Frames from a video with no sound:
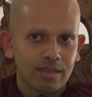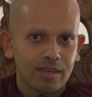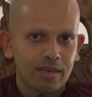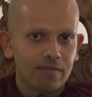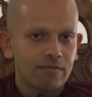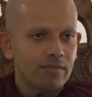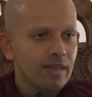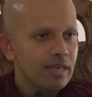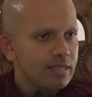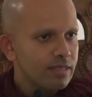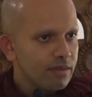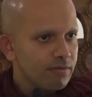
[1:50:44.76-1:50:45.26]

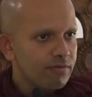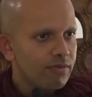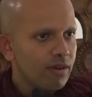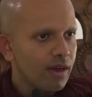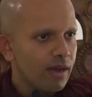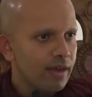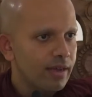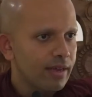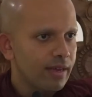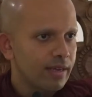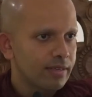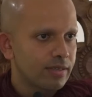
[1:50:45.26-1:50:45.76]
If there's a
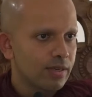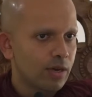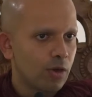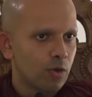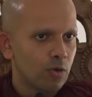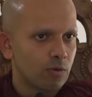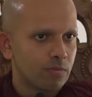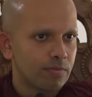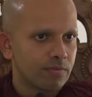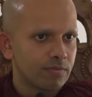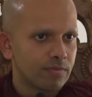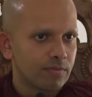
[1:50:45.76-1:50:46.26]
fire at
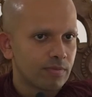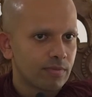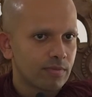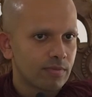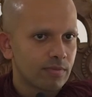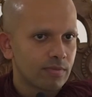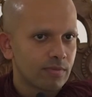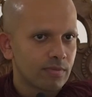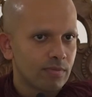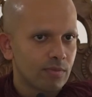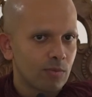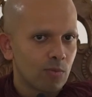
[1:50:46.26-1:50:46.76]
home,
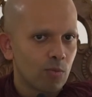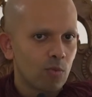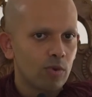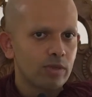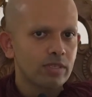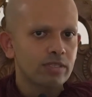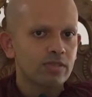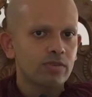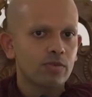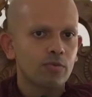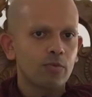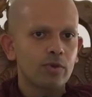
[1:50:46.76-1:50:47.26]

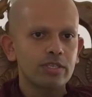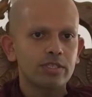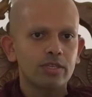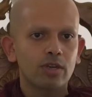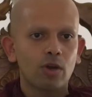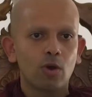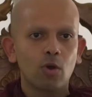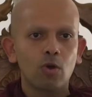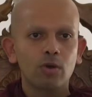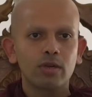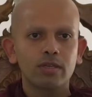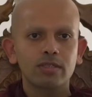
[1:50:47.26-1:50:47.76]

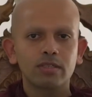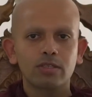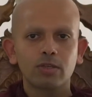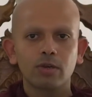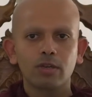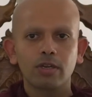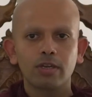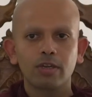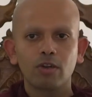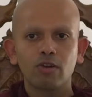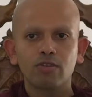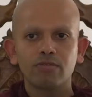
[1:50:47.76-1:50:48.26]
which organ's
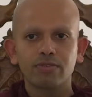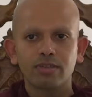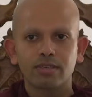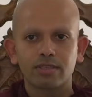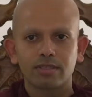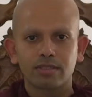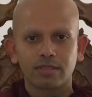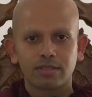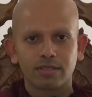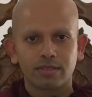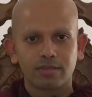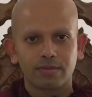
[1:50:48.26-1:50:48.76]
going to know
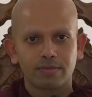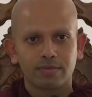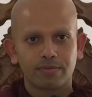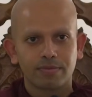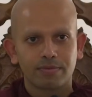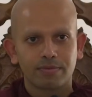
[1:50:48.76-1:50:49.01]
first?